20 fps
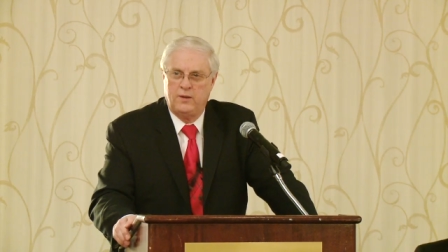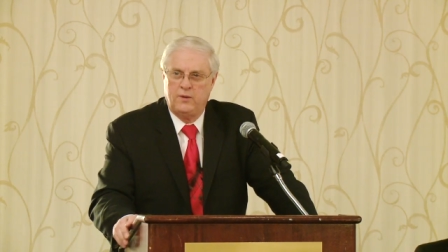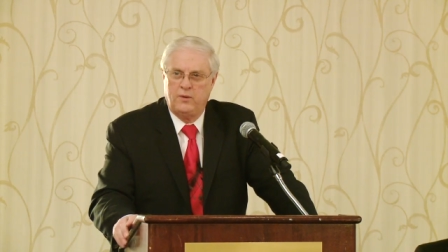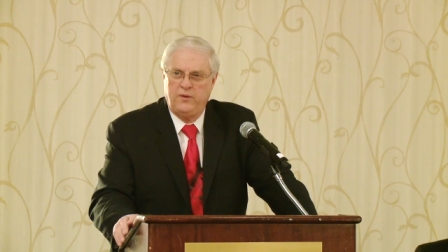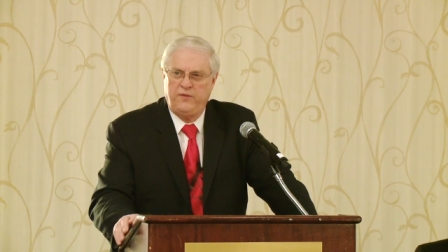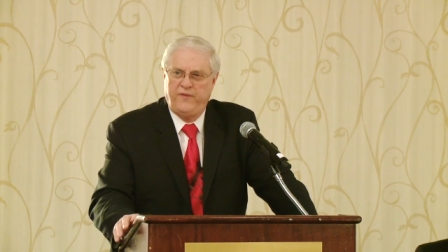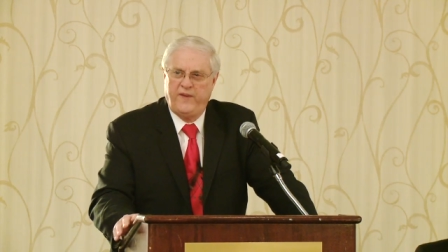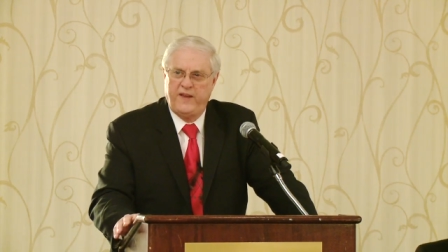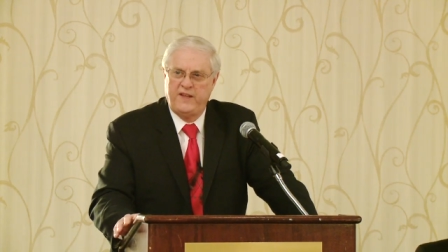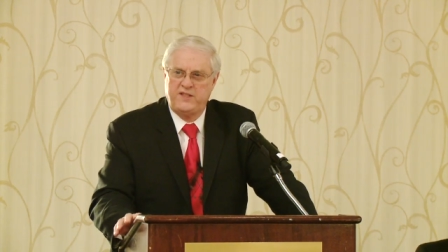We
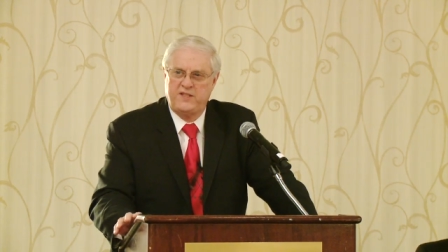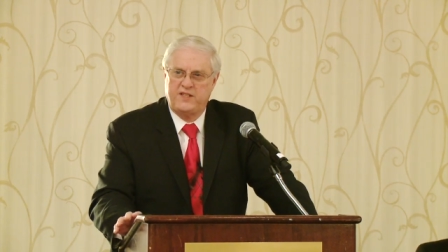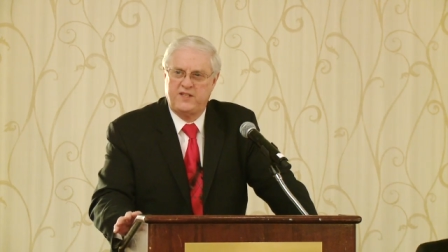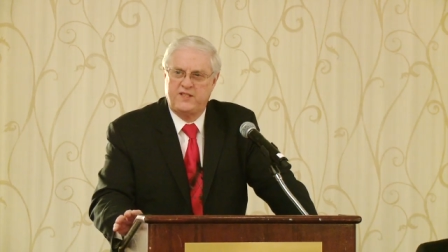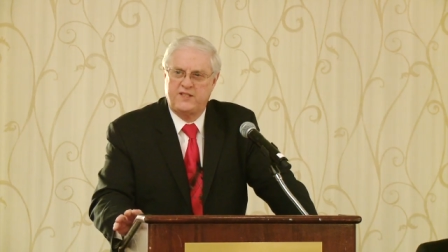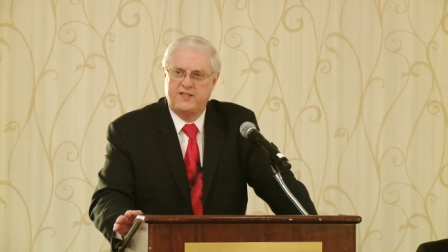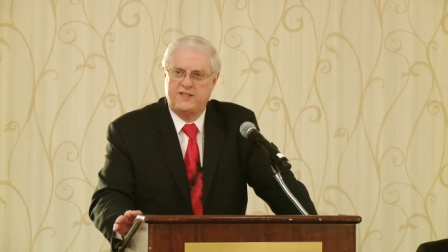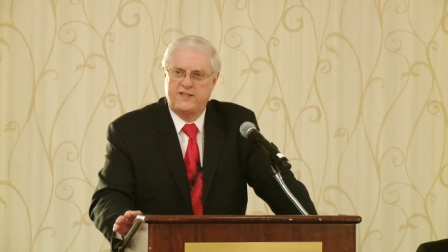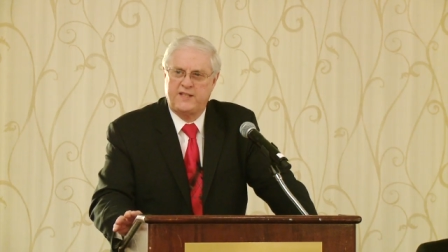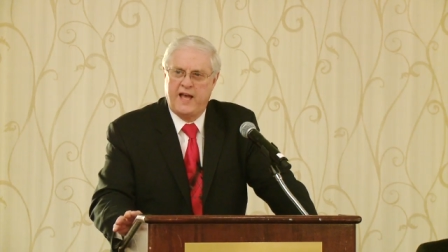face a
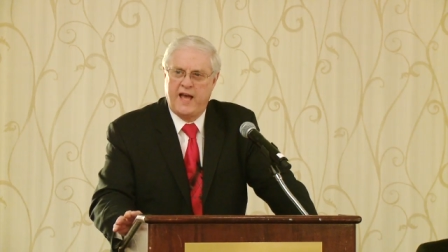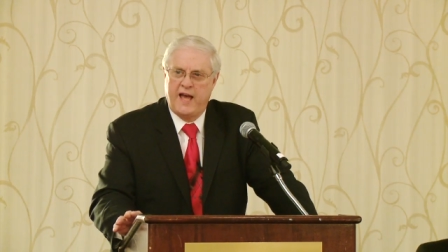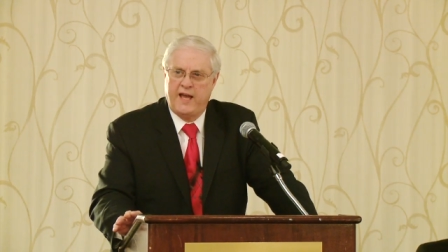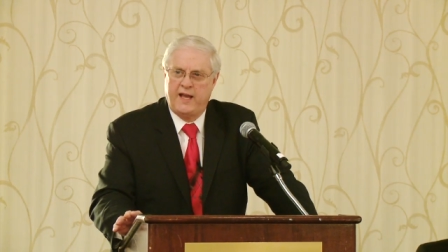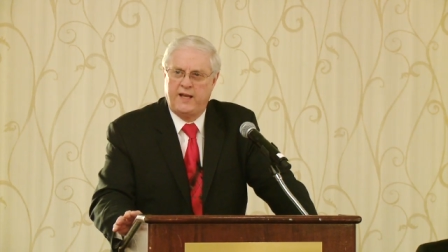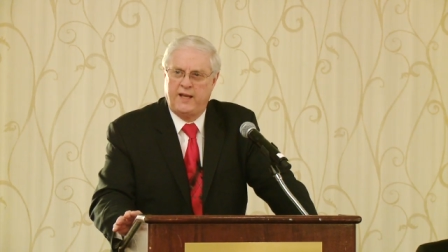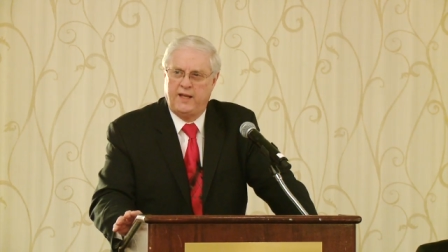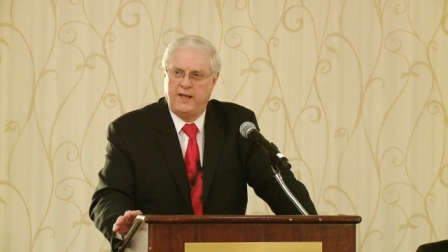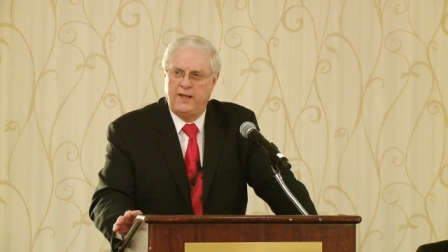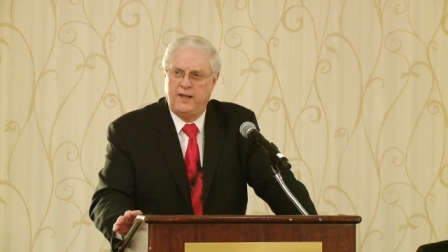
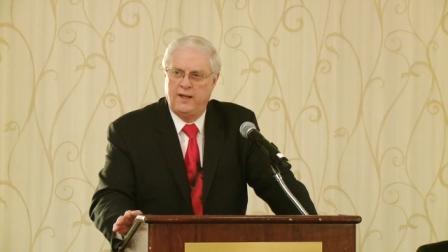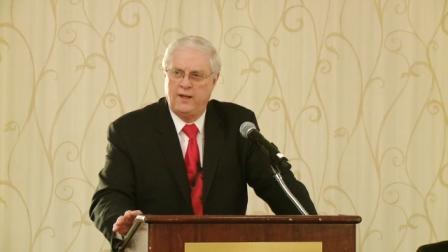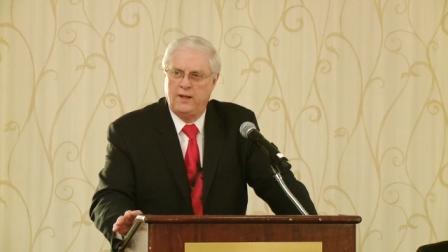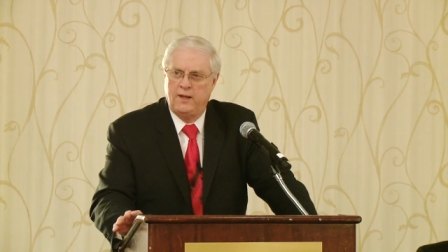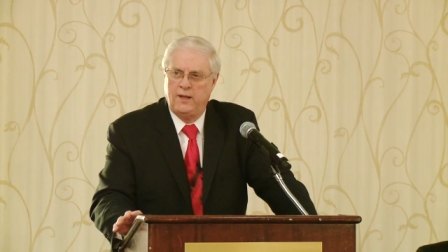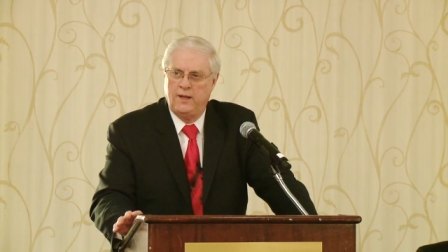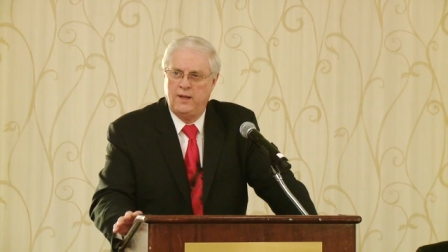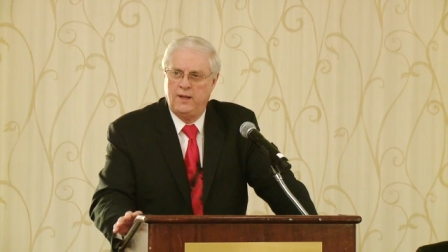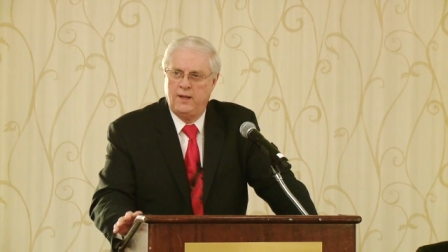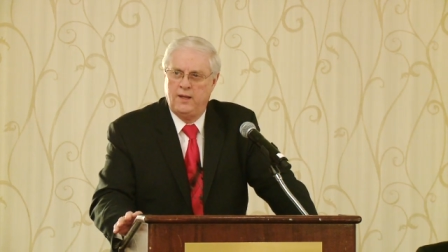society
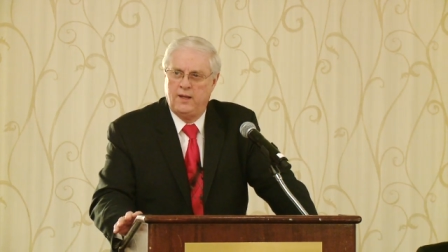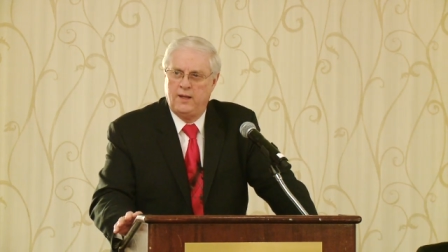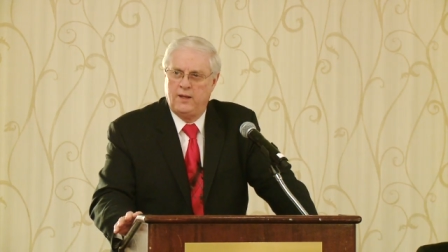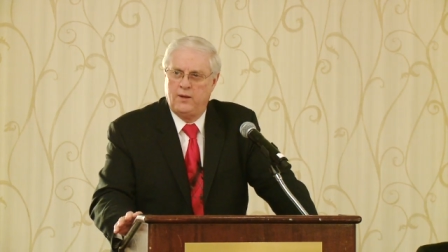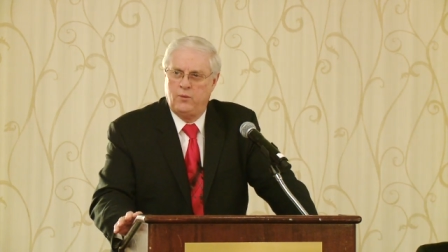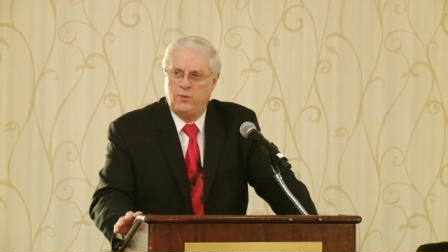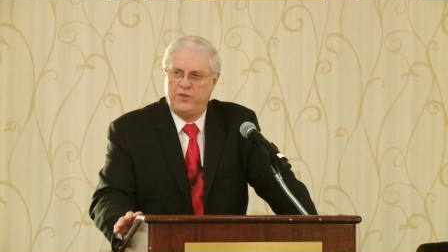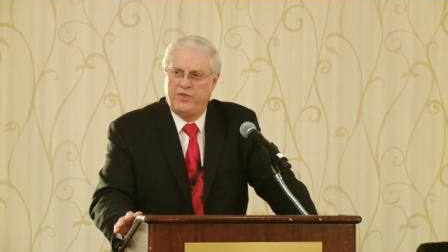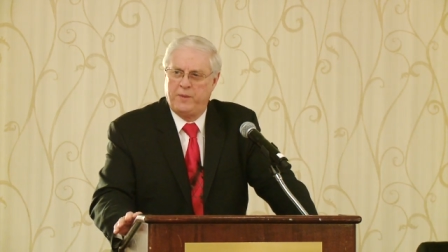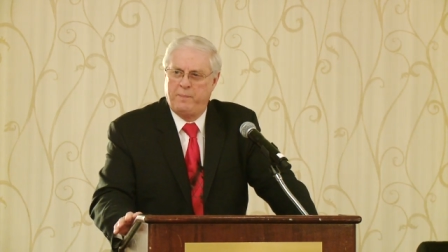
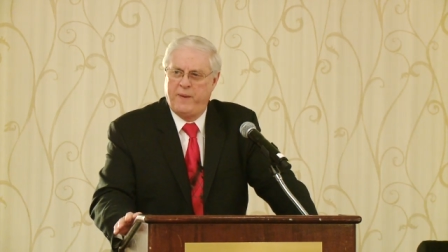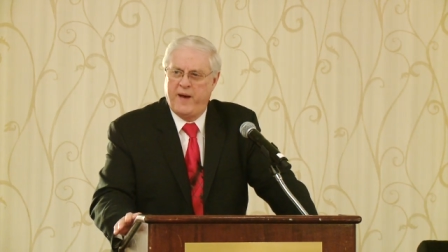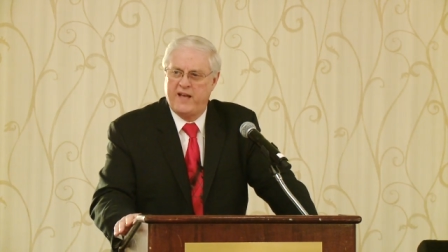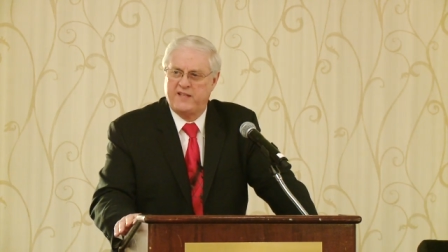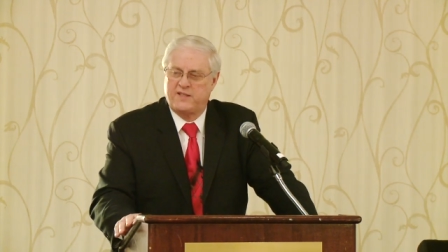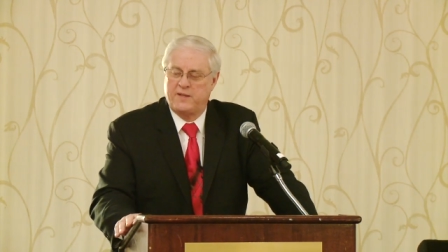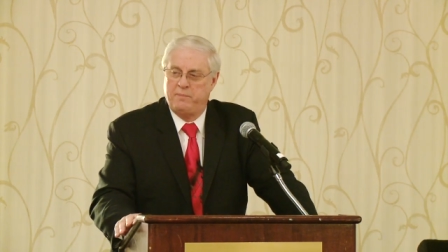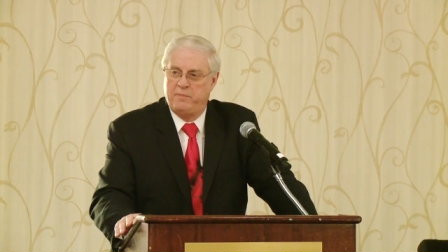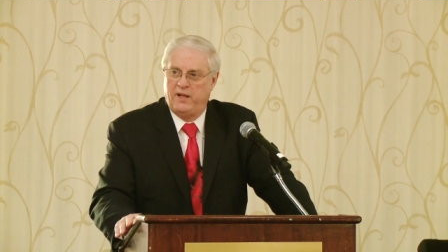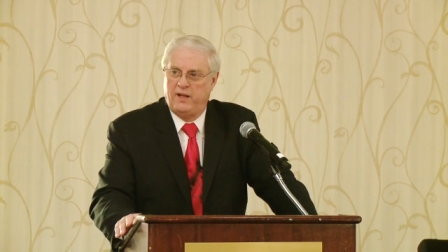with the
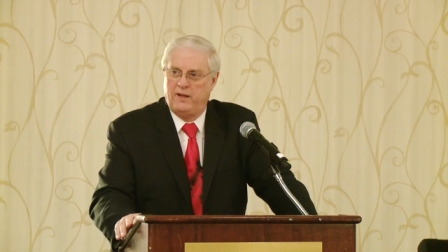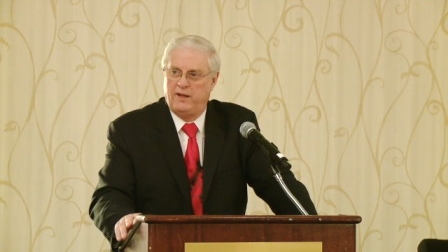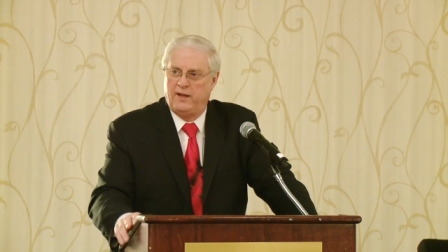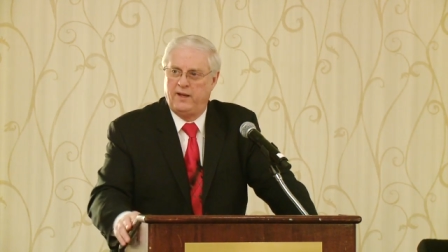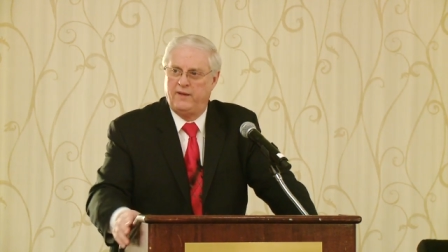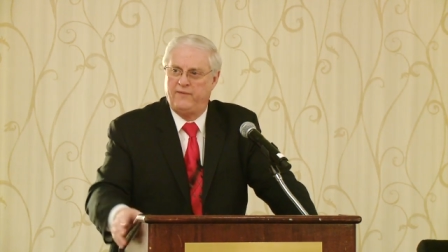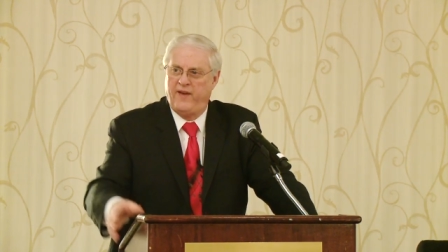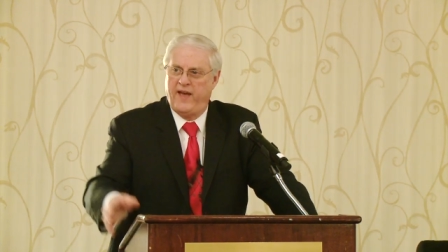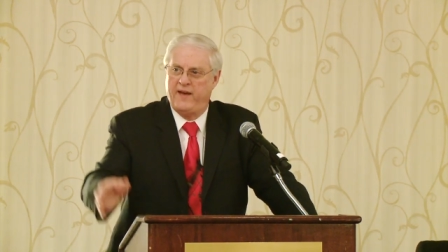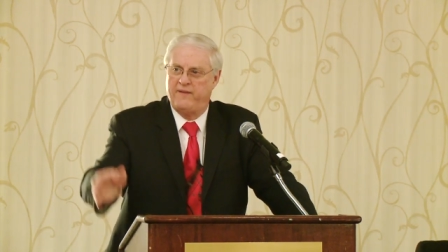possibility
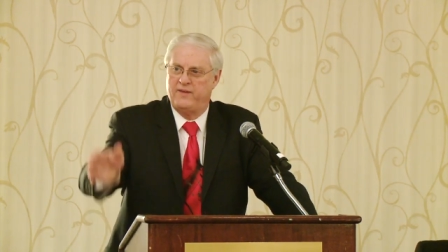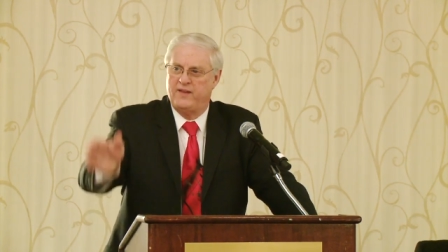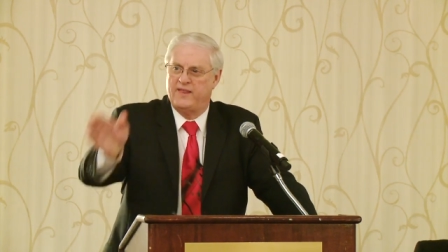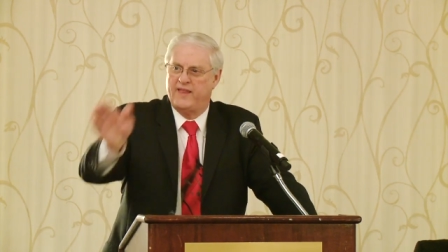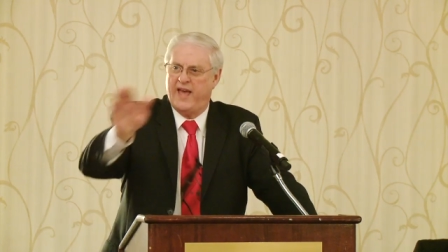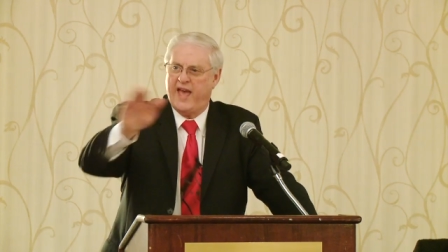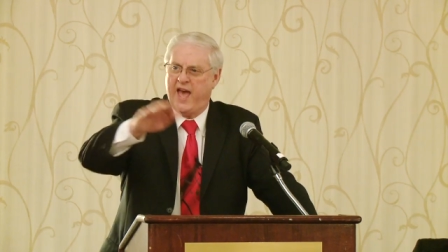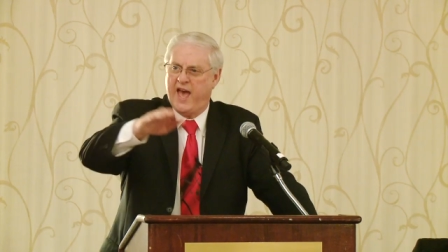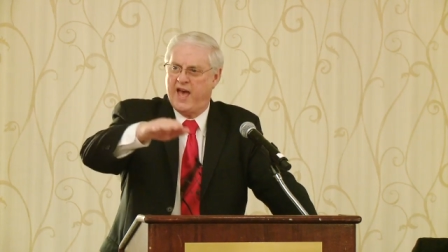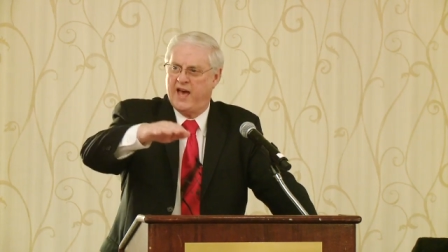of having the
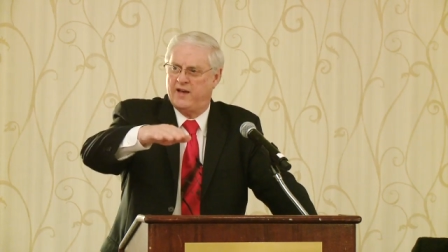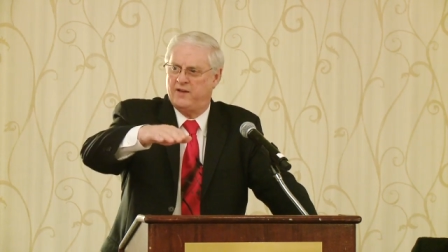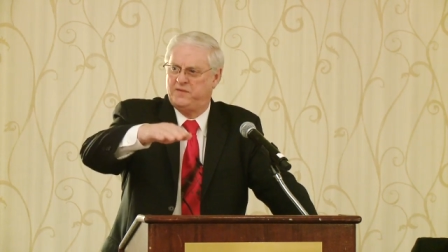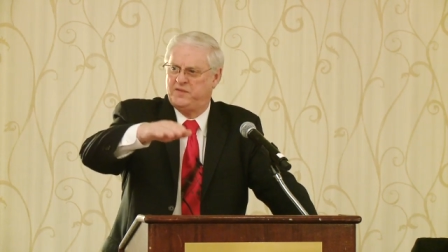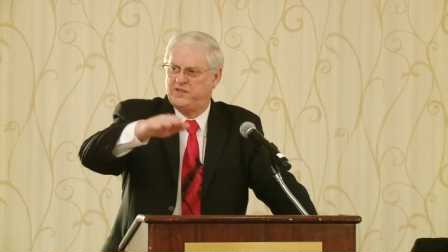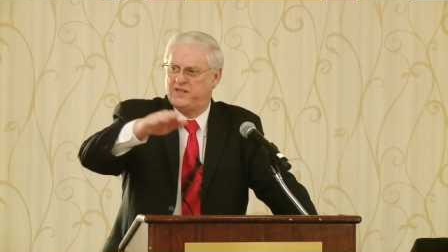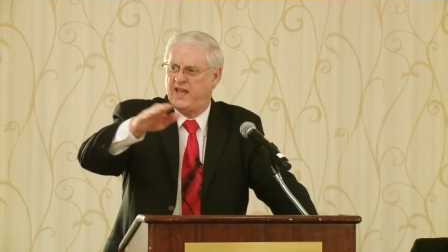haves,